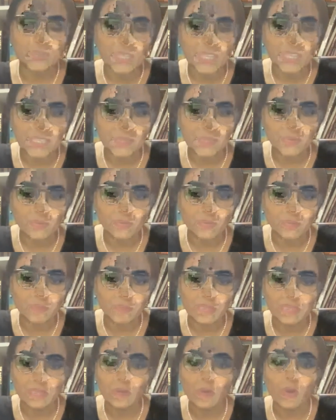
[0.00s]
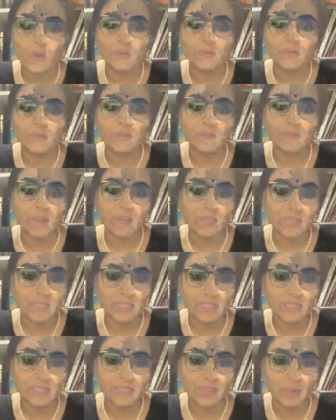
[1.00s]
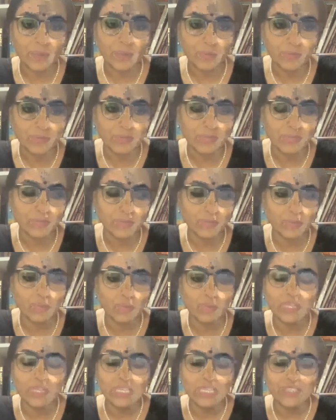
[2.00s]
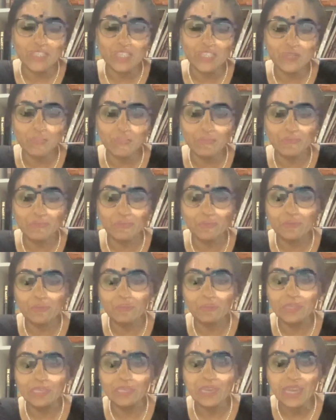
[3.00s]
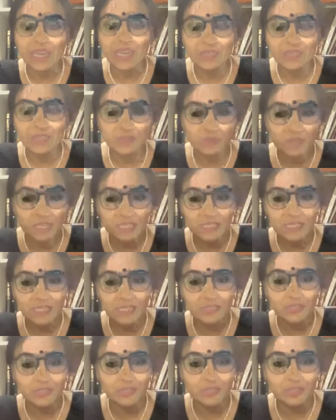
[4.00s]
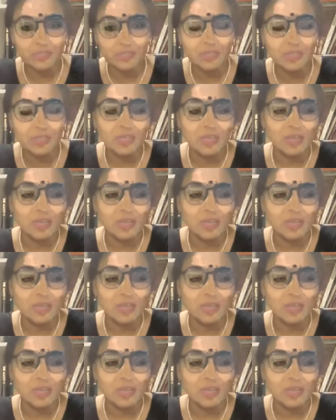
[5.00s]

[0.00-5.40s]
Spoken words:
today he's going to speak on Wakaner House. So just before we began today's session,